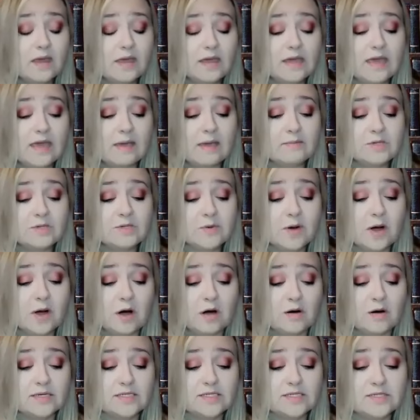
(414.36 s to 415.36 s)
He came to a
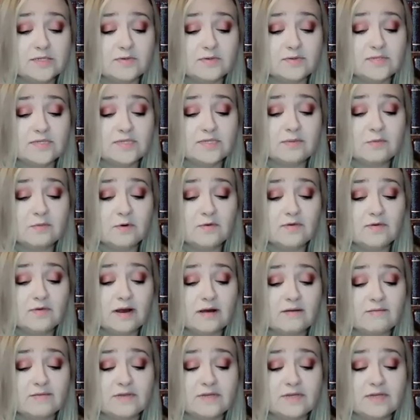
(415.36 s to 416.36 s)
halt as soon as he moved
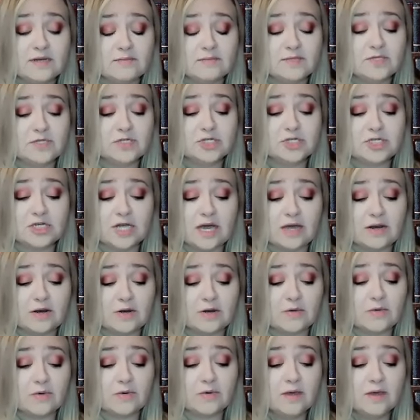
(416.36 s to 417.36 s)
out of the dumpster
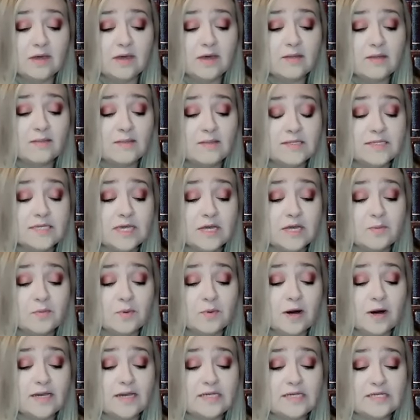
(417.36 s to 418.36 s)
shadow. The
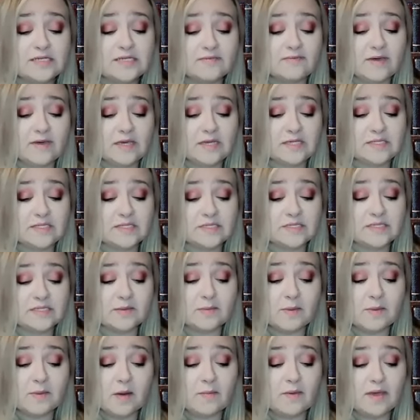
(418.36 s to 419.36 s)
sun brightened his face,
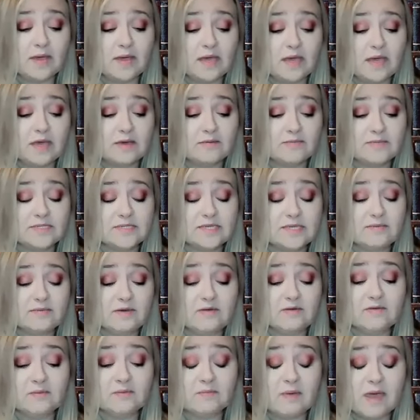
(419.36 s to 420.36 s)
somehow making him
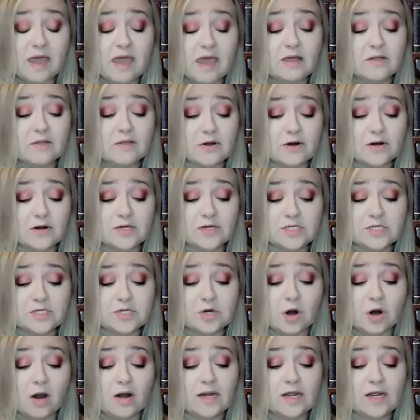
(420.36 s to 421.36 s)
seem even paler and
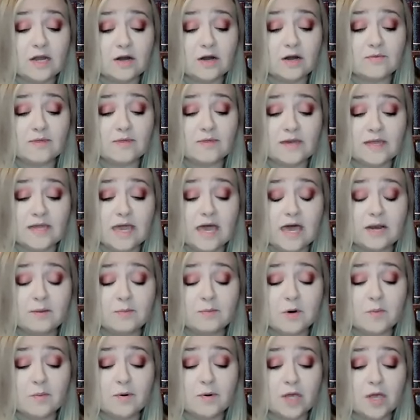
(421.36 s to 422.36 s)
scrawnier than he
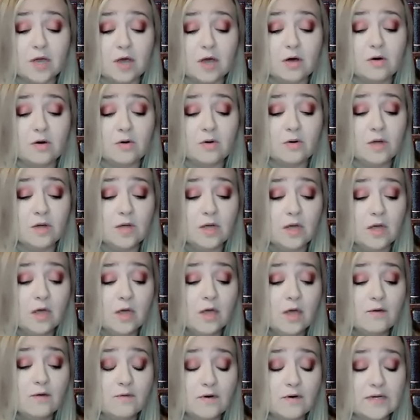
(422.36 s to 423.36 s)
had a moment ago.
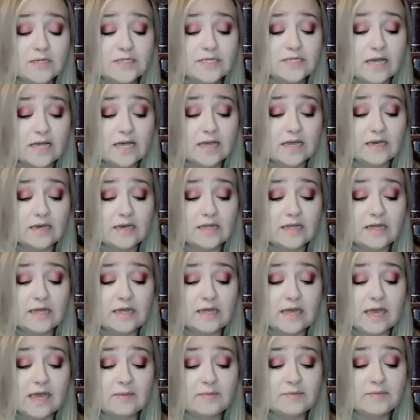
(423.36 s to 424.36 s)
For a second,
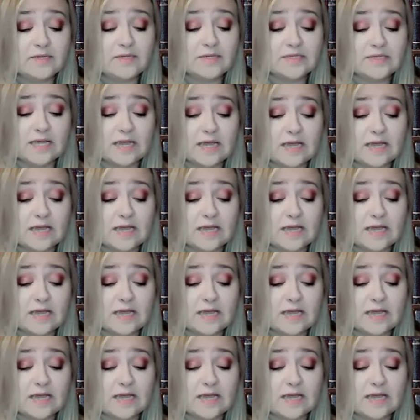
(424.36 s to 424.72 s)
he gaped at